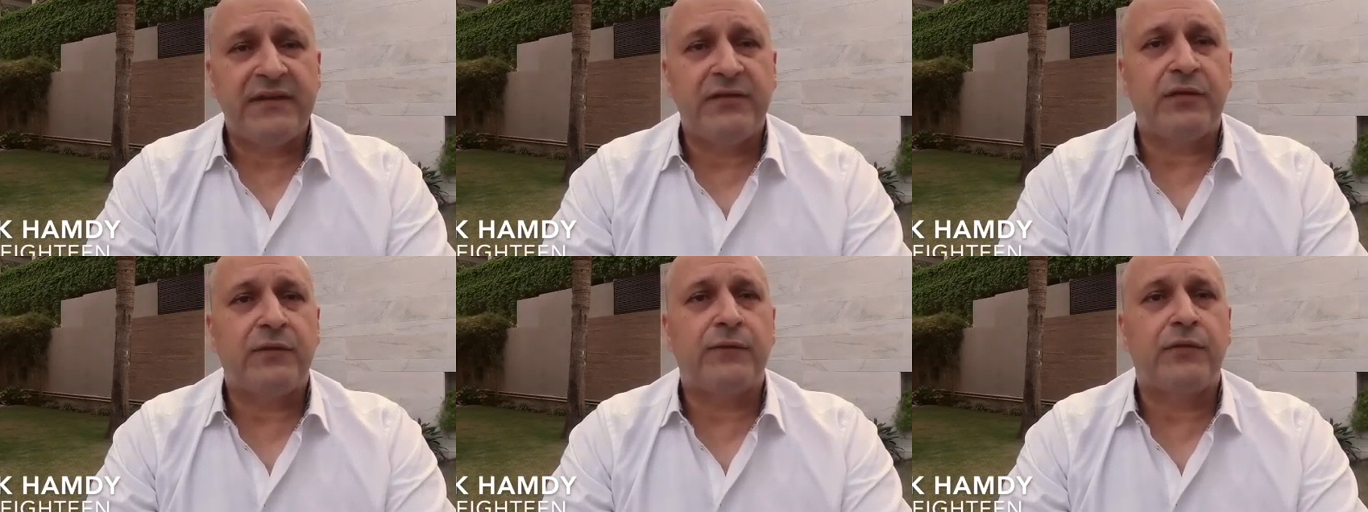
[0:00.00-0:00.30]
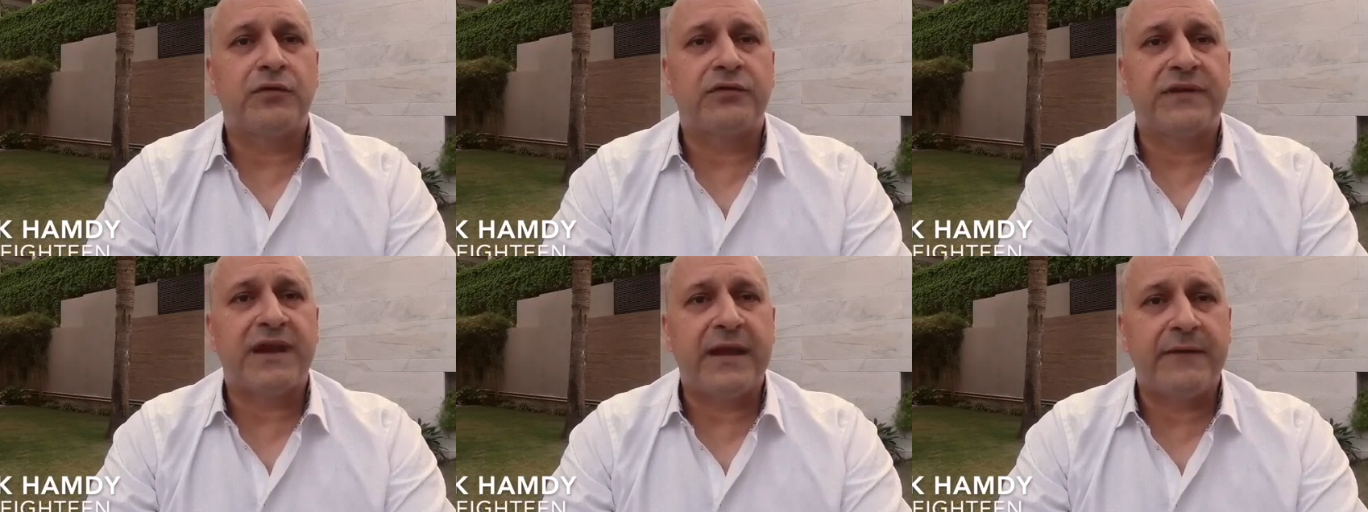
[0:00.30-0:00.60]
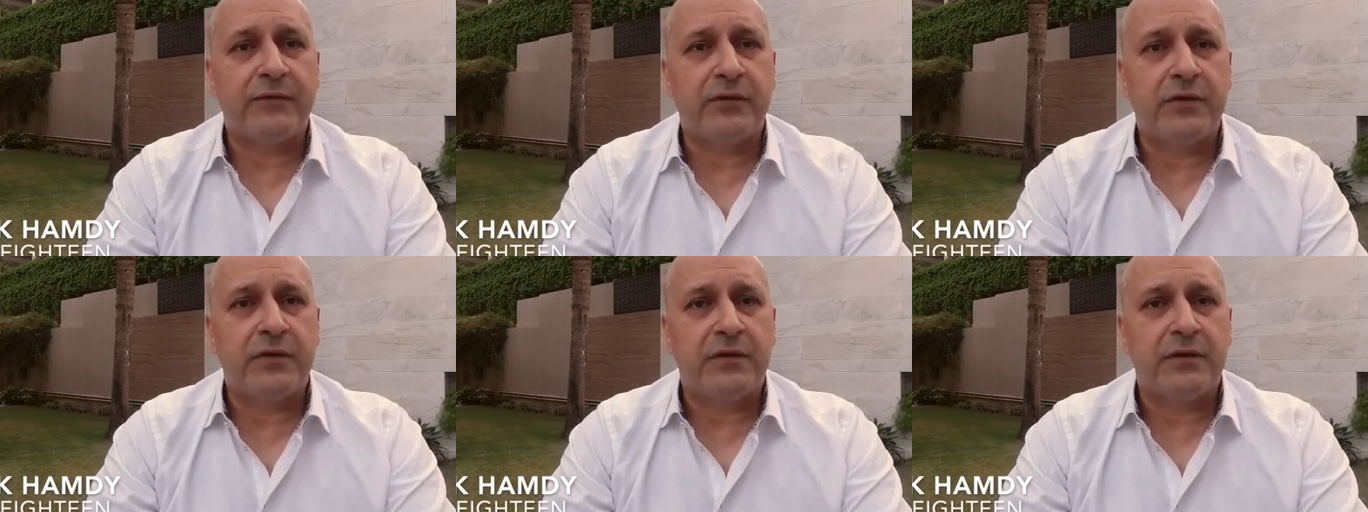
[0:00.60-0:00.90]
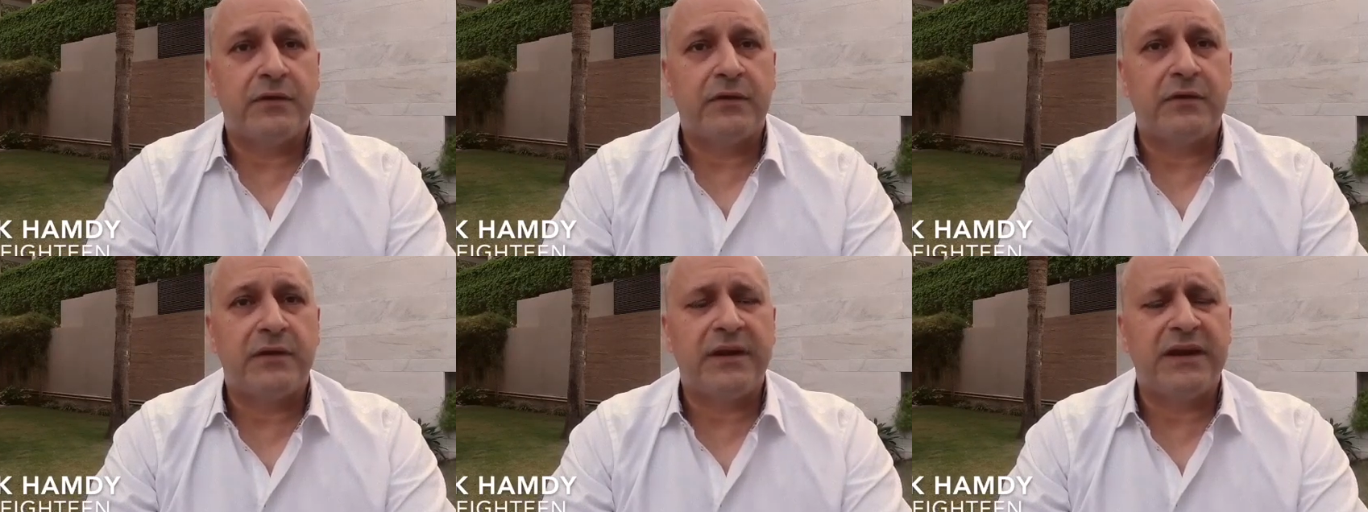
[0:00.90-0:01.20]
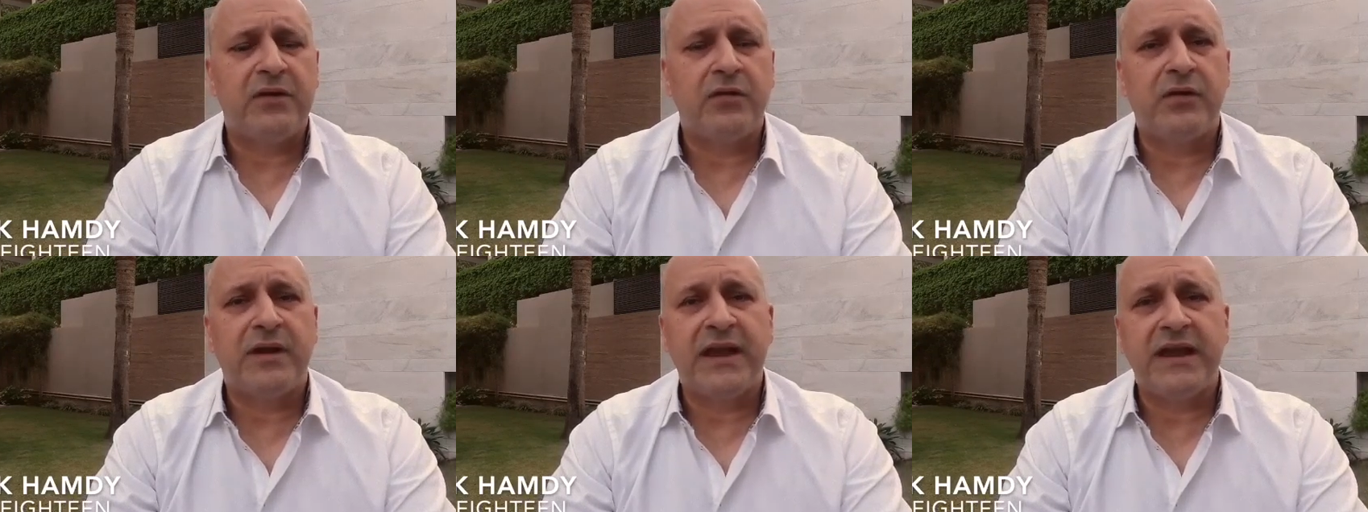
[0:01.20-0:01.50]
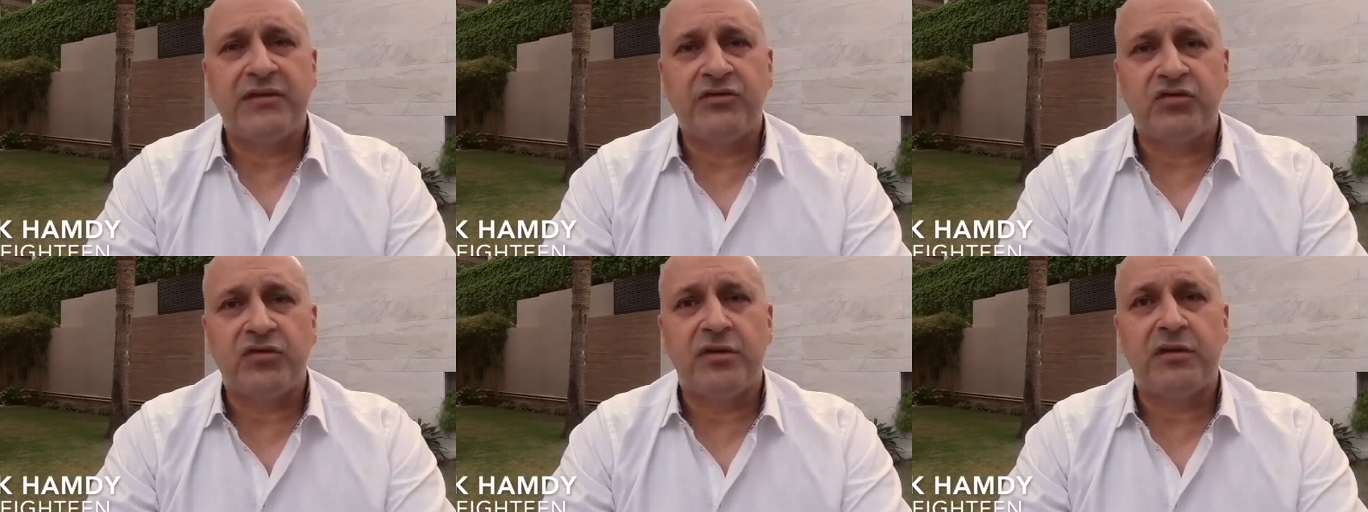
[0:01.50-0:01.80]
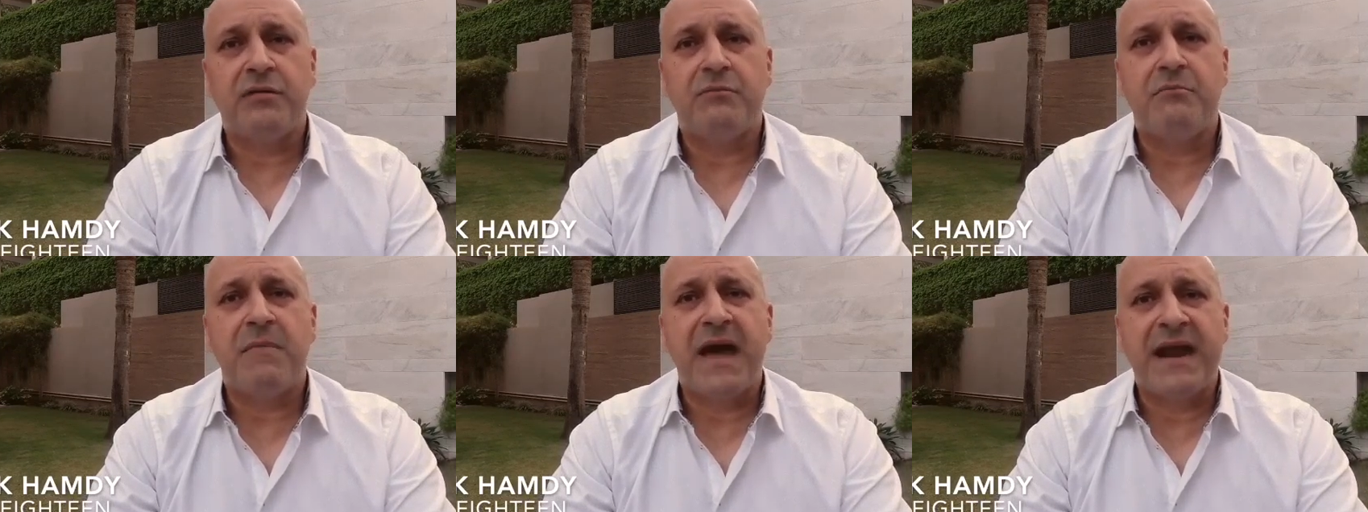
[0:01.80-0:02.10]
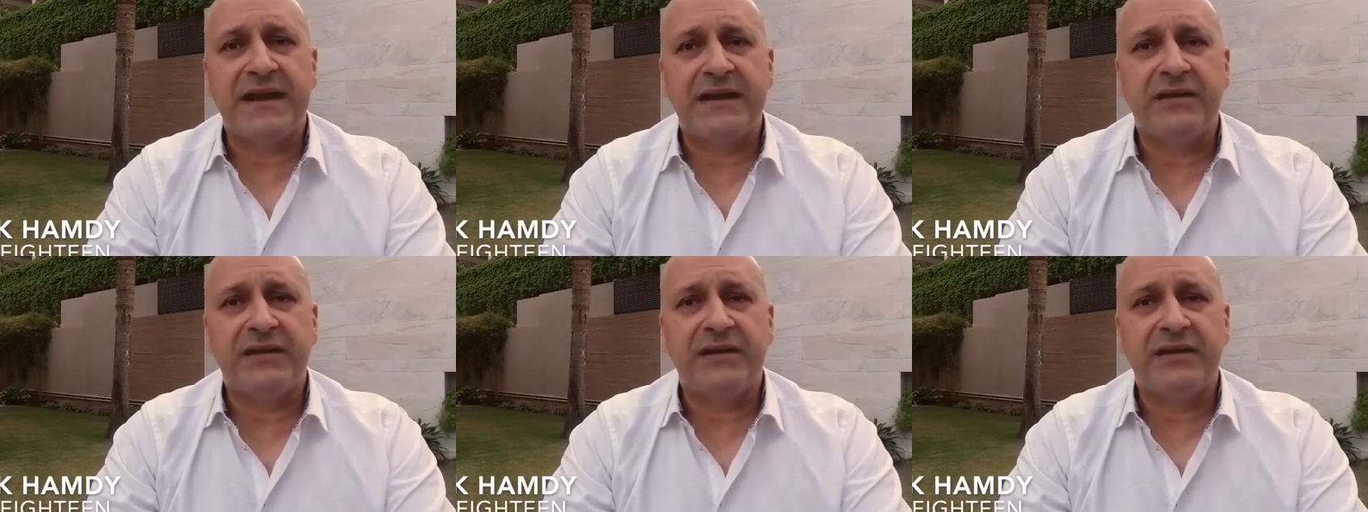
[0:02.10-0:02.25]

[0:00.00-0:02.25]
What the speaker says: either for travel, relocation,